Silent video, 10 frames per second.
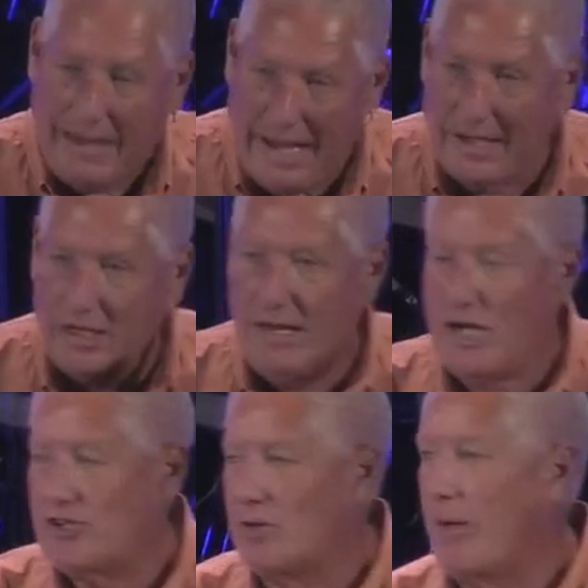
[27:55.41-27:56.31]
and a
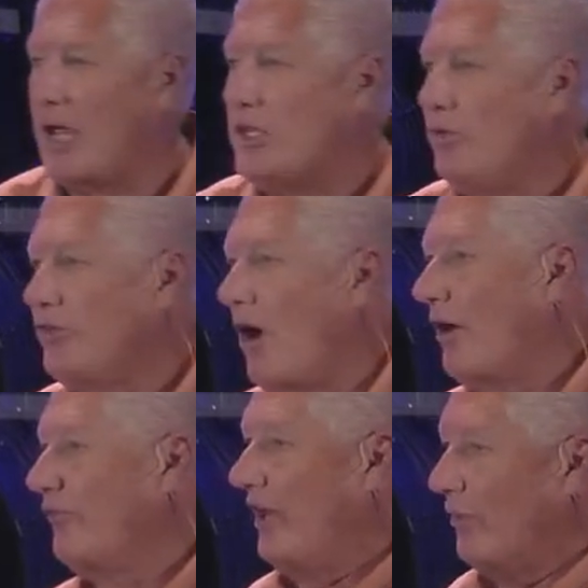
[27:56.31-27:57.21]
lecture by a used
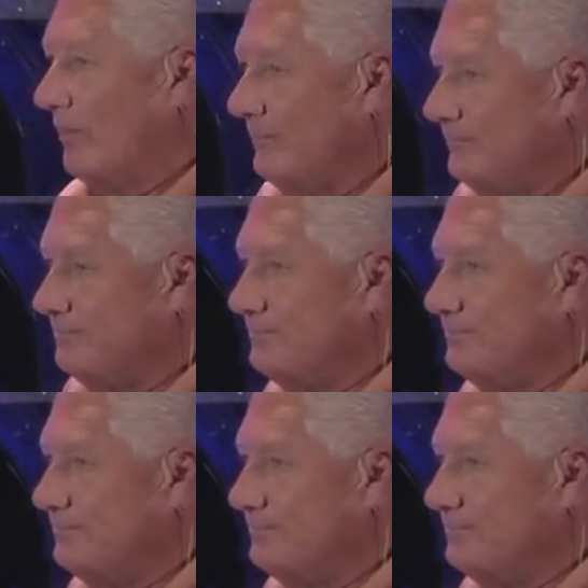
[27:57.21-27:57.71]
car salesman.